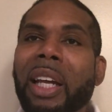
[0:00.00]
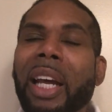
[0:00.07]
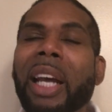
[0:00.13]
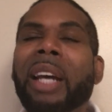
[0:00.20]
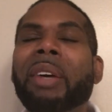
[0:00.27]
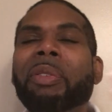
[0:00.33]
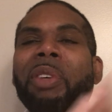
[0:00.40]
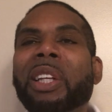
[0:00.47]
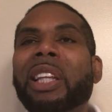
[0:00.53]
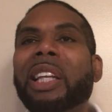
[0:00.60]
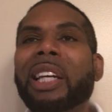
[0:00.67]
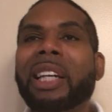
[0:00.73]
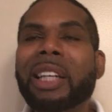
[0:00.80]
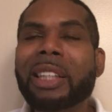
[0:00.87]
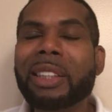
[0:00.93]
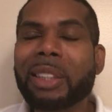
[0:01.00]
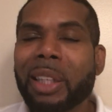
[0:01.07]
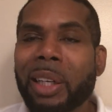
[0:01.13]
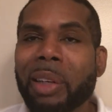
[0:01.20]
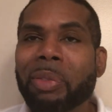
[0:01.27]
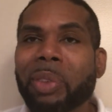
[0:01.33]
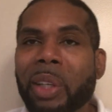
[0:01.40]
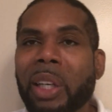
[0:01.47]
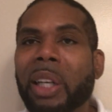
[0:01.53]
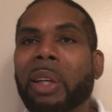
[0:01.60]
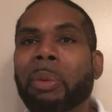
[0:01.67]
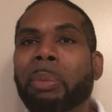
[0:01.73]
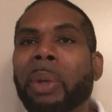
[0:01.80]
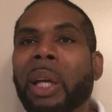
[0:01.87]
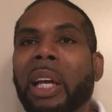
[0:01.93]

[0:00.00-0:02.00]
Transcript: Everything is covered up.